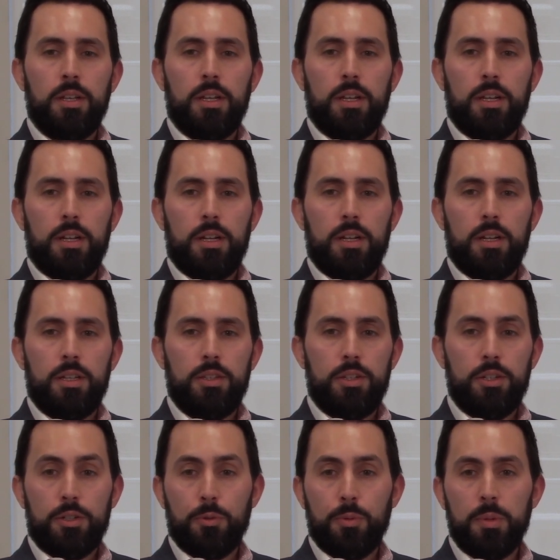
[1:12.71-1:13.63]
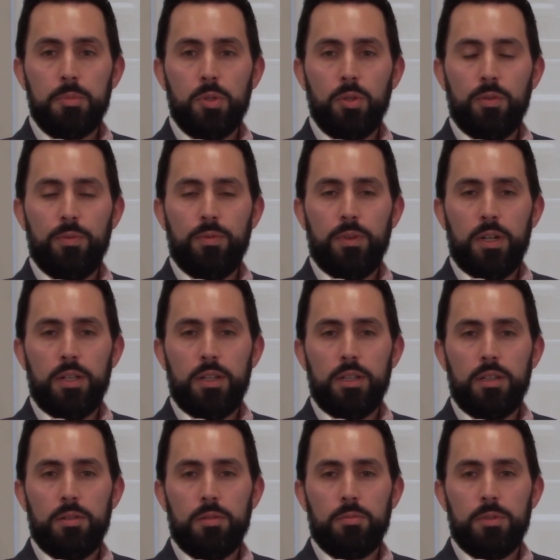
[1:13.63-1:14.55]
The Crypto
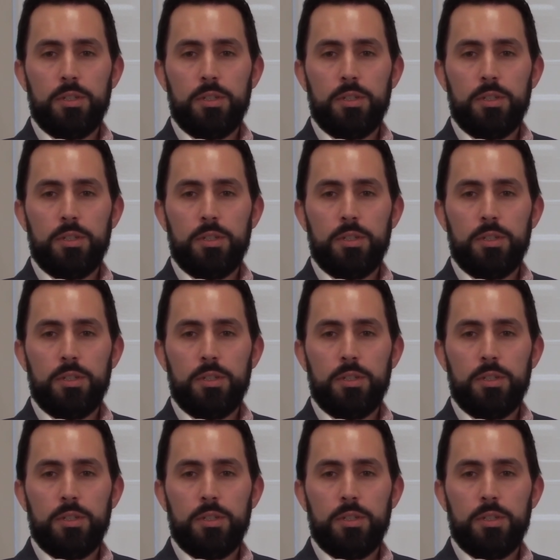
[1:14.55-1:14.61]
Fund,